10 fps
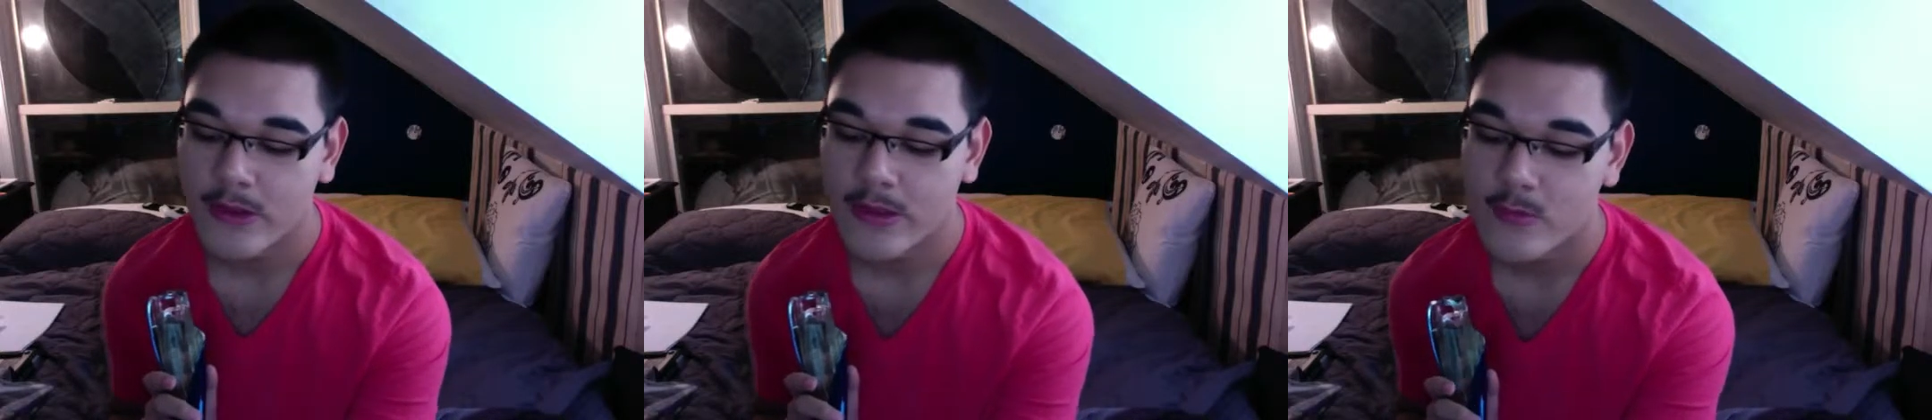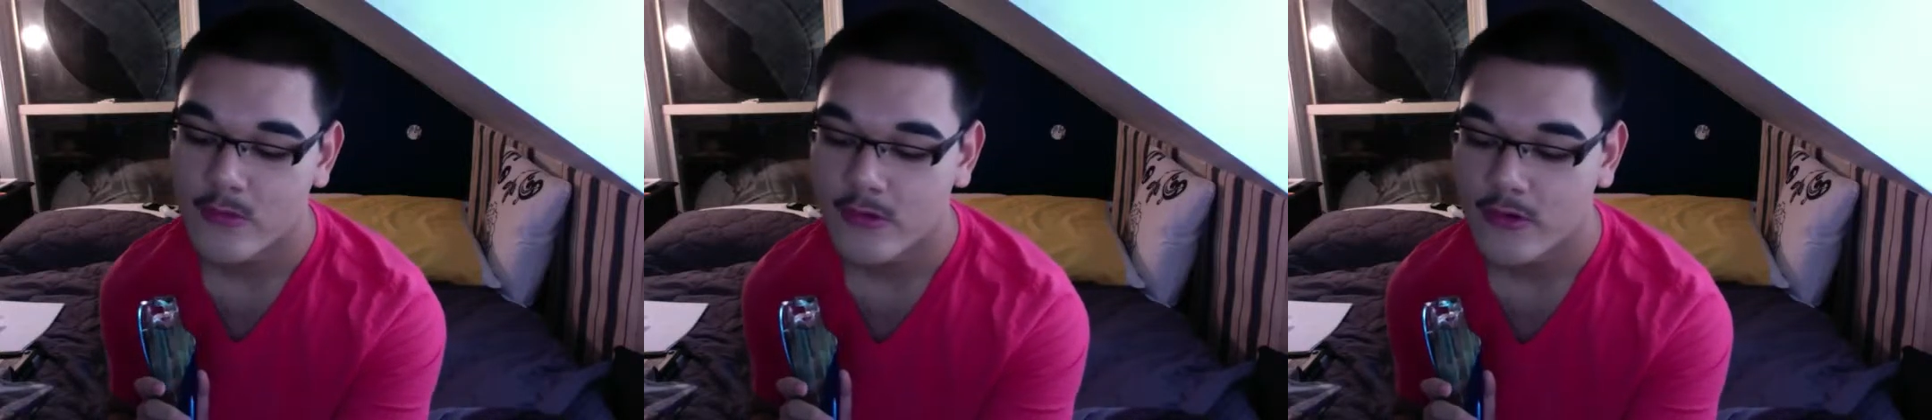
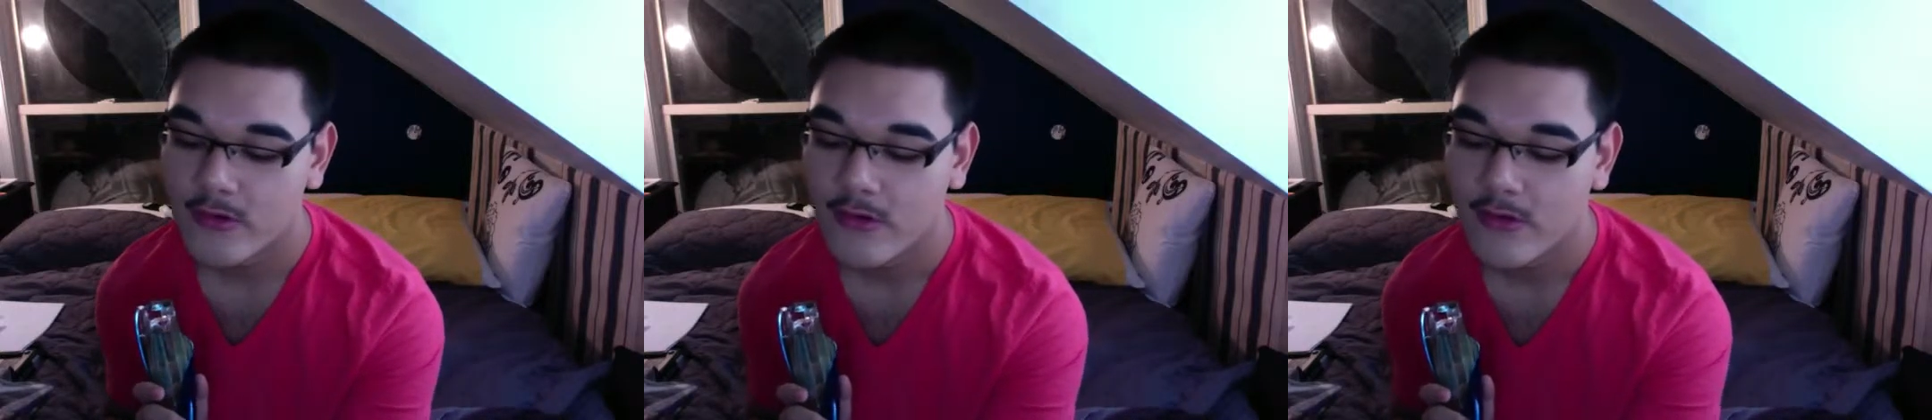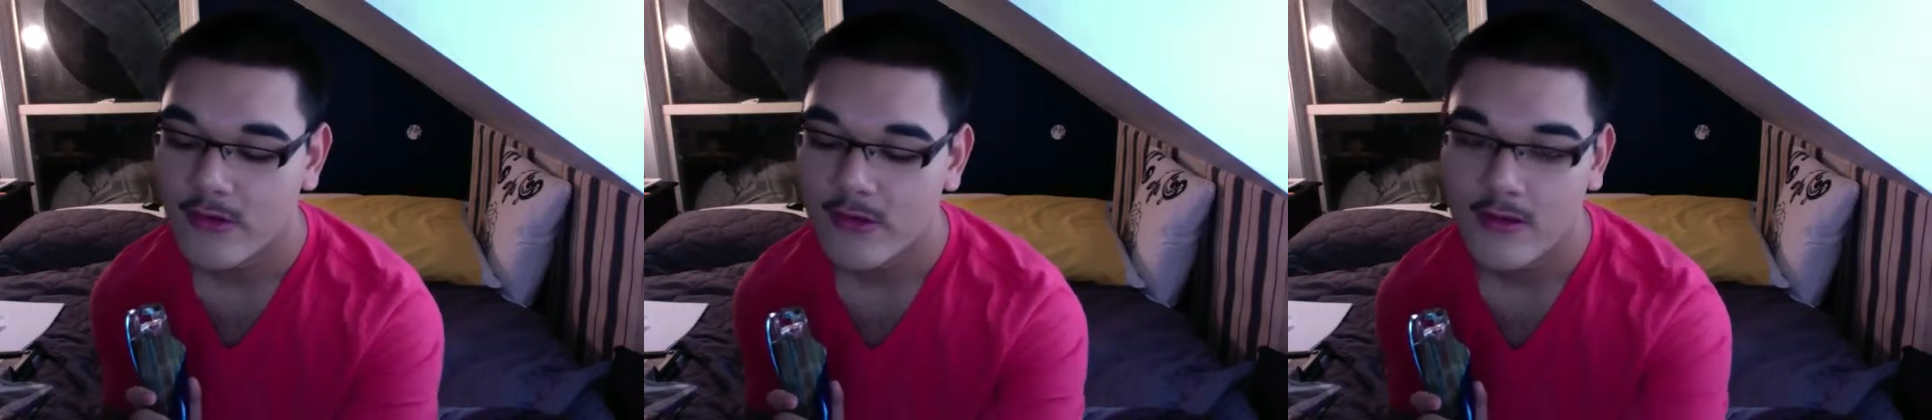keyboard.
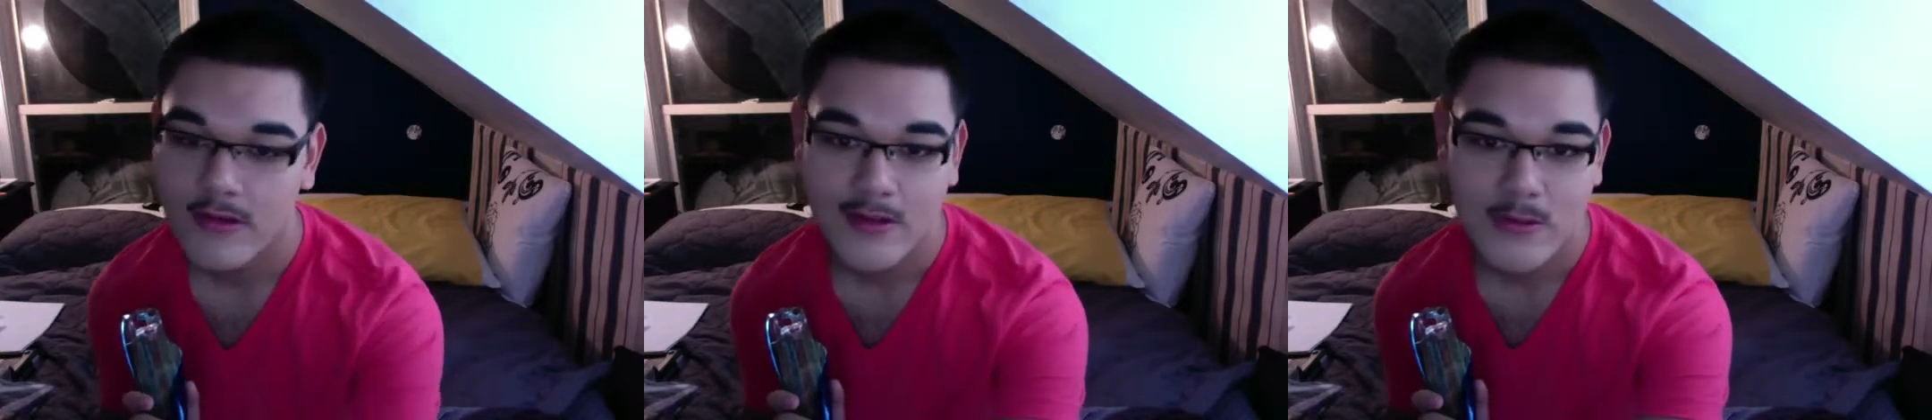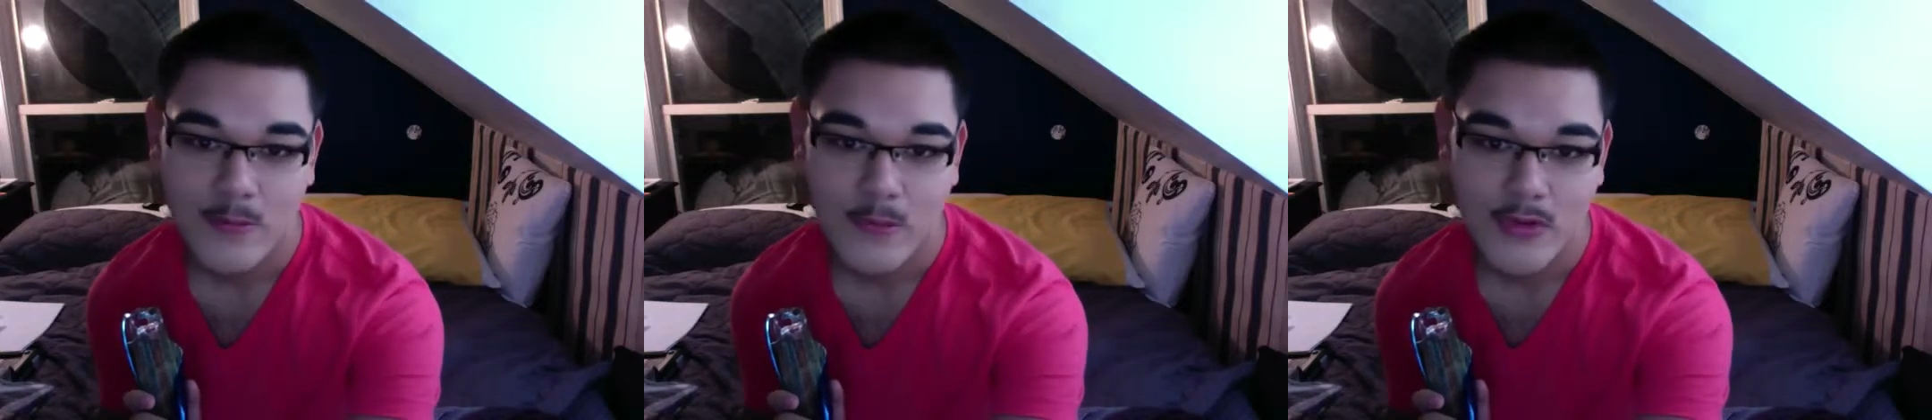
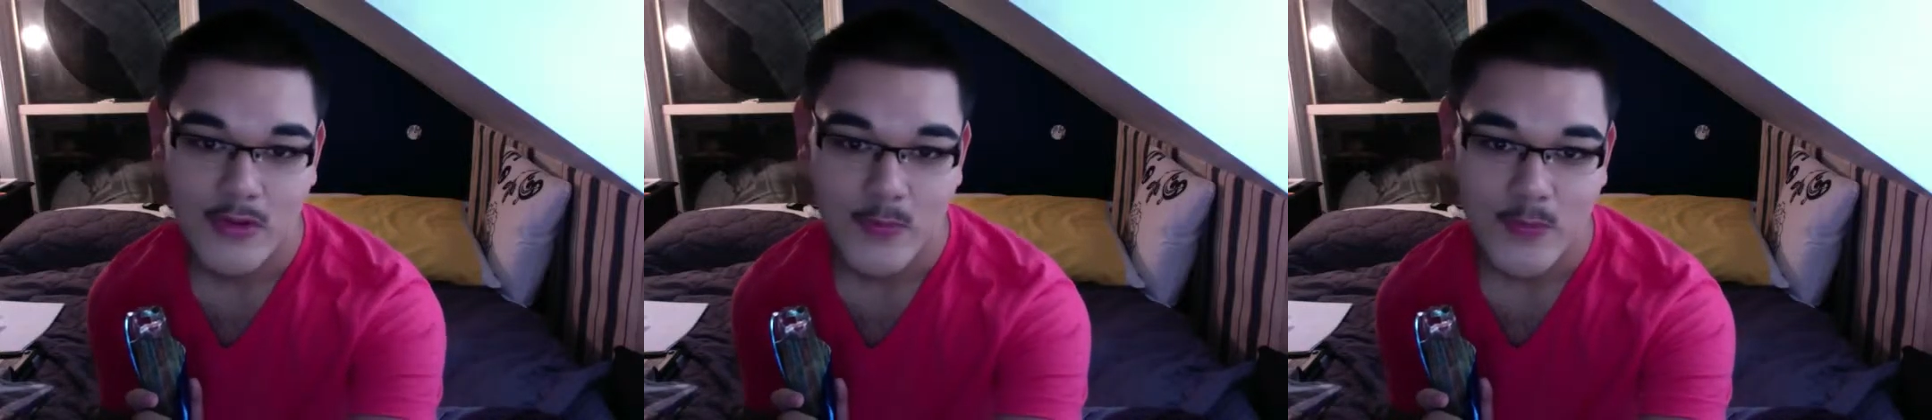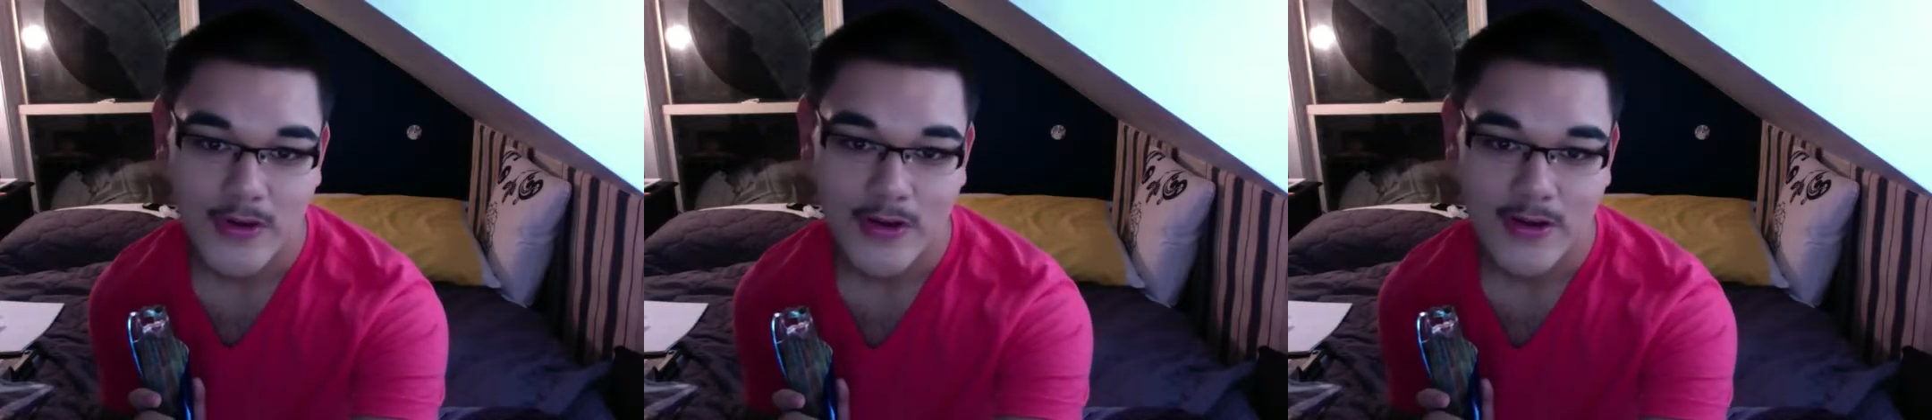
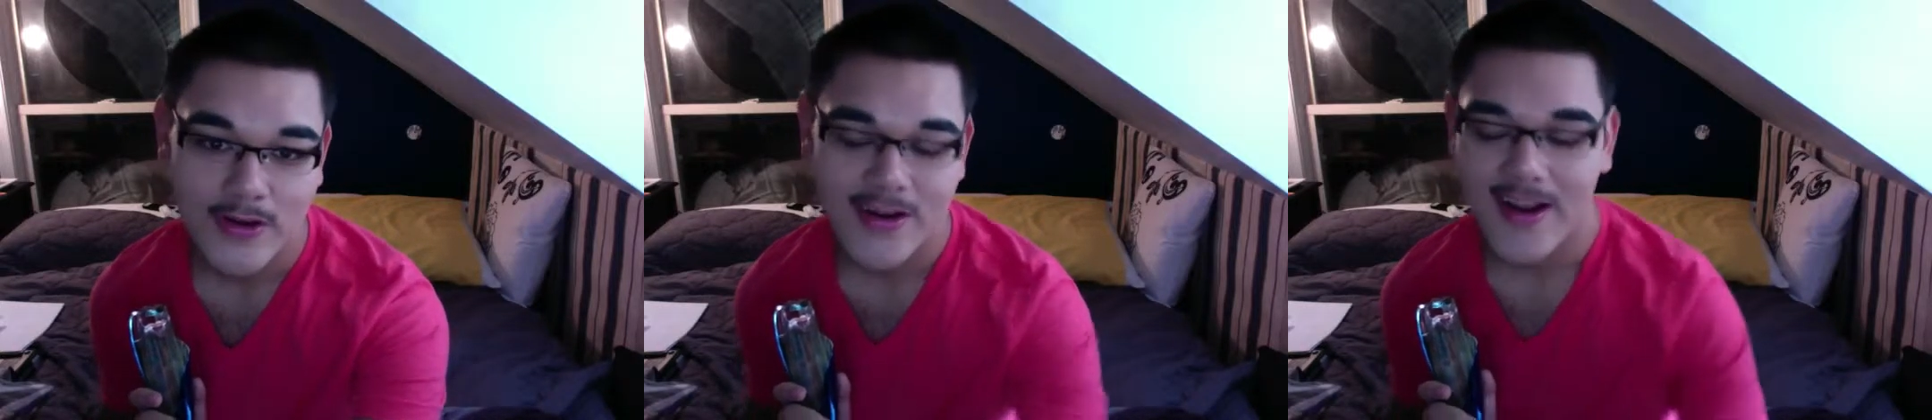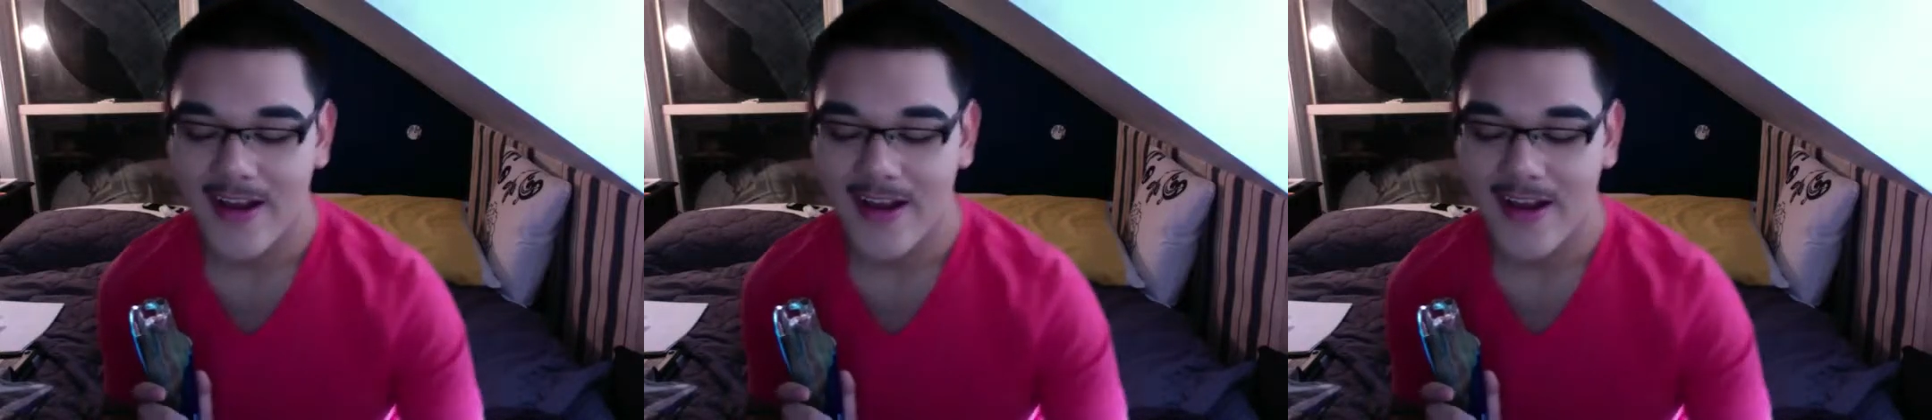Blooper.